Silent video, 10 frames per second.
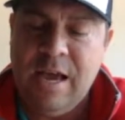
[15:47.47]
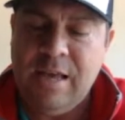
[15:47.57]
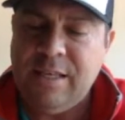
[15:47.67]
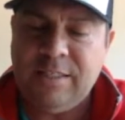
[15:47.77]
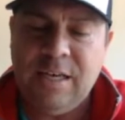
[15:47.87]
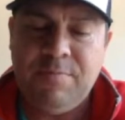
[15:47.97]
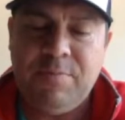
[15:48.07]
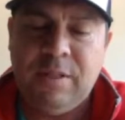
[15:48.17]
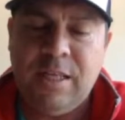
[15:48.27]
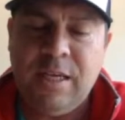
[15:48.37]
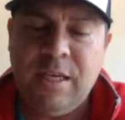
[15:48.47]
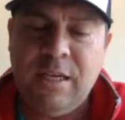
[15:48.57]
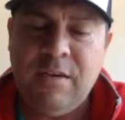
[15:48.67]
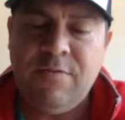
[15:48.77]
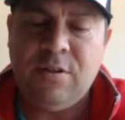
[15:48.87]
And they said,
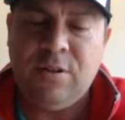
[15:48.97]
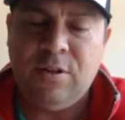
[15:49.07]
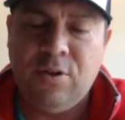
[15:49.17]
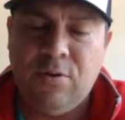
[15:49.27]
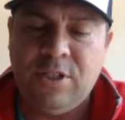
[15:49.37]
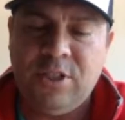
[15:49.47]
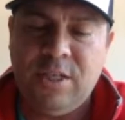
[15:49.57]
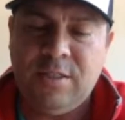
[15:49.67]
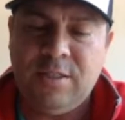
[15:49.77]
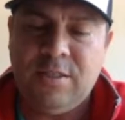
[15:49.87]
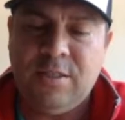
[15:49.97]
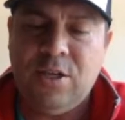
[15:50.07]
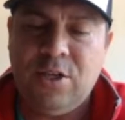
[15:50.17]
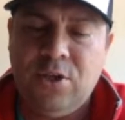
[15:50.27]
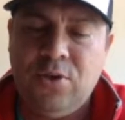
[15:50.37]
Believe on the Lord Jesus, and
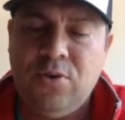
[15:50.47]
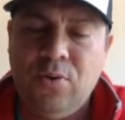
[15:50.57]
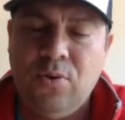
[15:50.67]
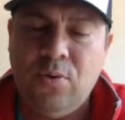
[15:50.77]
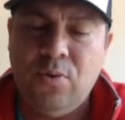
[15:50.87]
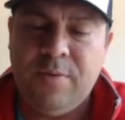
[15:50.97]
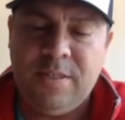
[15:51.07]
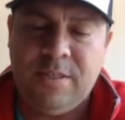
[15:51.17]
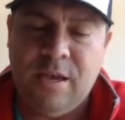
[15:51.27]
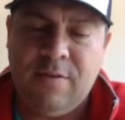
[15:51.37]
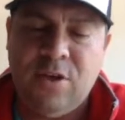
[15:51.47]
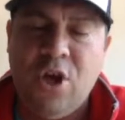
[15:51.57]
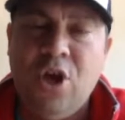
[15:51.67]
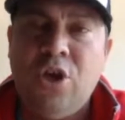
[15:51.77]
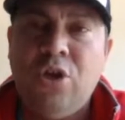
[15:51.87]
you will be saved,
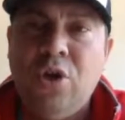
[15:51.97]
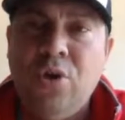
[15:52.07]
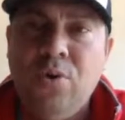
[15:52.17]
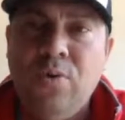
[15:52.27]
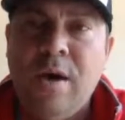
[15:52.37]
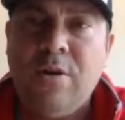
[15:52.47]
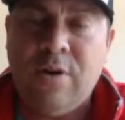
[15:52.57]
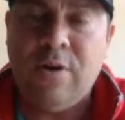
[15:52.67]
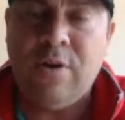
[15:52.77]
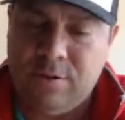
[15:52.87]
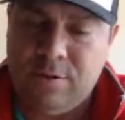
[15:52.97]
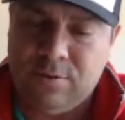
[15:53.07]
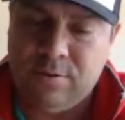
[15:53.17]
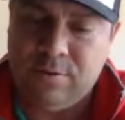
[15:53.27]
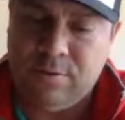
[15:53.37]
you and your household.
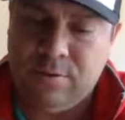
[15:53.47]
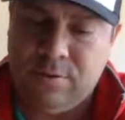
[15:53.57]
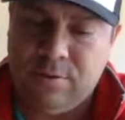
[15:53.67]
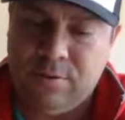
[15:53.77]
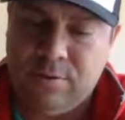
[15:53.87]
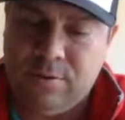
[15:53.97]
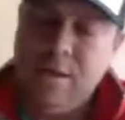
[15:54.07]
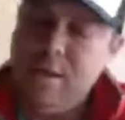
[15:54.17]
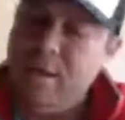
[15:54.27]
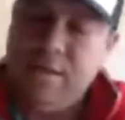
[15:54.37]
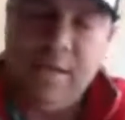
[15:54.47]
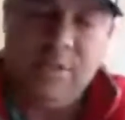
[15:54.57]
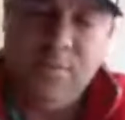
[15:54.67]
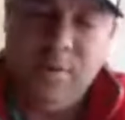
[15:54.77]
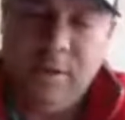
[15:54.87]
That's
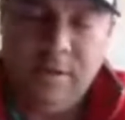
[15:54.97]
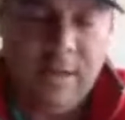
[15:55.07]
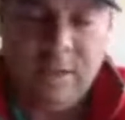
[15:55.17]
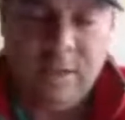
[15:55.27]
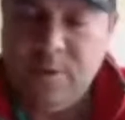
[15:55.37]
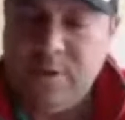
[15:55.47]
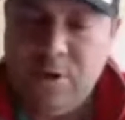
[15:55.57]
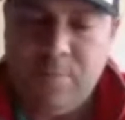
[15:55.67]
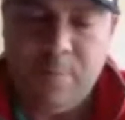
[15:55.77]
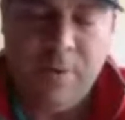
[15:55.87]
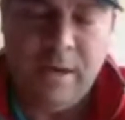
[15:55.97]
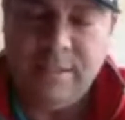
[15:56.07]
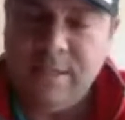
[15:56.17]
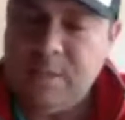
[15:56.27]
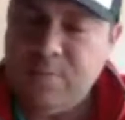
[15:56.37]
pretty that's pretty dope. I probably said
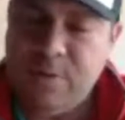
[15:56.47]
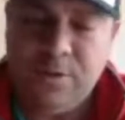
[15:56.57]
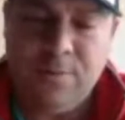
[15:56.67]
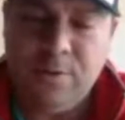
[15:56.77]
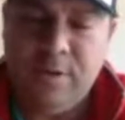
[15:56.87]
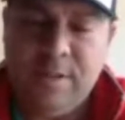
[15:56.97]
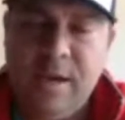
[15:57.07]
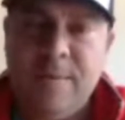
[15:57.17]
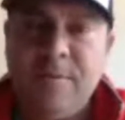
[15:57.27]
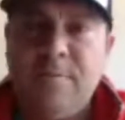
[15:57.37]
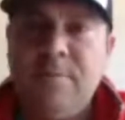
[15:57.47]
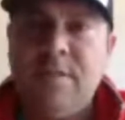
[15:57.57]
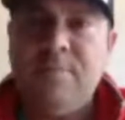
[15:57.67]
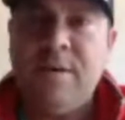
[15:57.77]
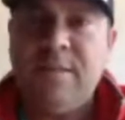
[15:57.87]
that's pretty dope three times. This
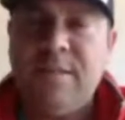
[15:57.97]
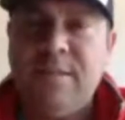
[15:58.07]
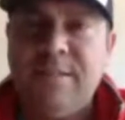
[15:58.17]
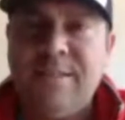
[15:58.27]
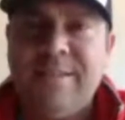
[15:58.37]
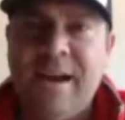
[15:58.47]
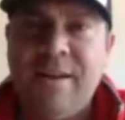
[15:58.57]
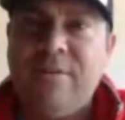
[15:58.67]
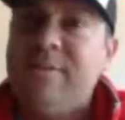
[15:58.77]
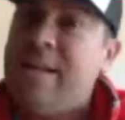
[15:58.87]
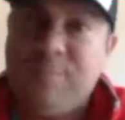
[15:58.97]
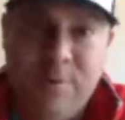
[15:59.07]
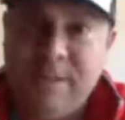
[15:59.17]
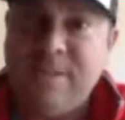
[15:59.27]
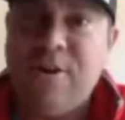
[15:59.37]
message is entitled That's Pretty Dope.